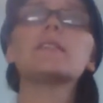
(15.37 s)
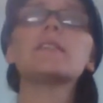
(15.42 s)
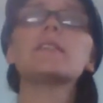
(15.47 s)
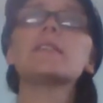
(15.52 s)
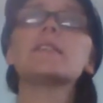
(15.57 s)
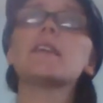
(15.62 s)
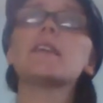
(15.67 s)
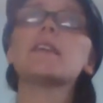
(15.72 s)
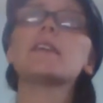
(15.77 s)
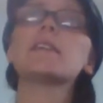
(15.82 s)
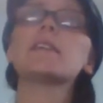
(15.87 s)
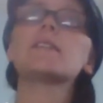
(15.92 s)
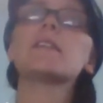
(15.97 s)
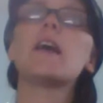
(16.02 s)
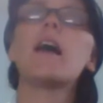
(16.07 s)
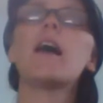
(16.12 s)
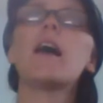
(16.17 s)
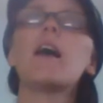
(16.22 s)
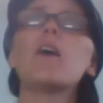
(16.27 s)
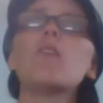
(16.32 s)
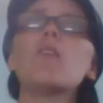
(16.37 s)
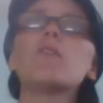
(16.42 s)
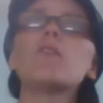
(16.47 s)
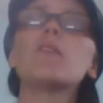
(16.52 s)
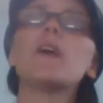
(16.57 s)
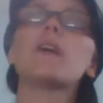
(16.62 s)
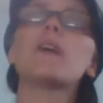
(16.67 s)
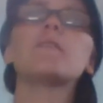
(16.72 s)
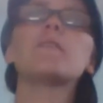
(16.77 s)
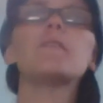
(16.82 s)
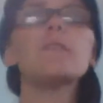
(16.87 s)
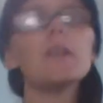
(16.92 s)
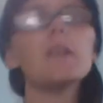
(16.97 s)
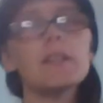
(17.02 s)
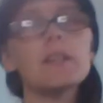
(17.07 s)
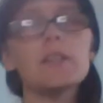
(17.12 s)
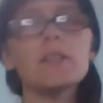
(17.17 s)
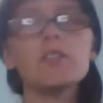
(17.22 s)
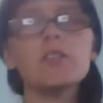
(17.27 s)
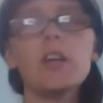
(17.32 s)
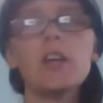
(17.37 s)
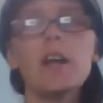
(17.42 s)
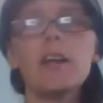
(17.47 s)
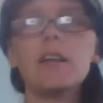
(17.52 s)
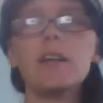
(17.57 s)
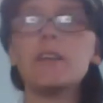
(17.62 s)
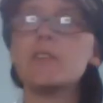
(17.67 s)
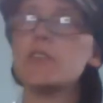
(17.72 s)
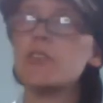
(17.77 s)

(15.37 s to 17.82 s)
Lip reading: Days Health and Fitness Challenge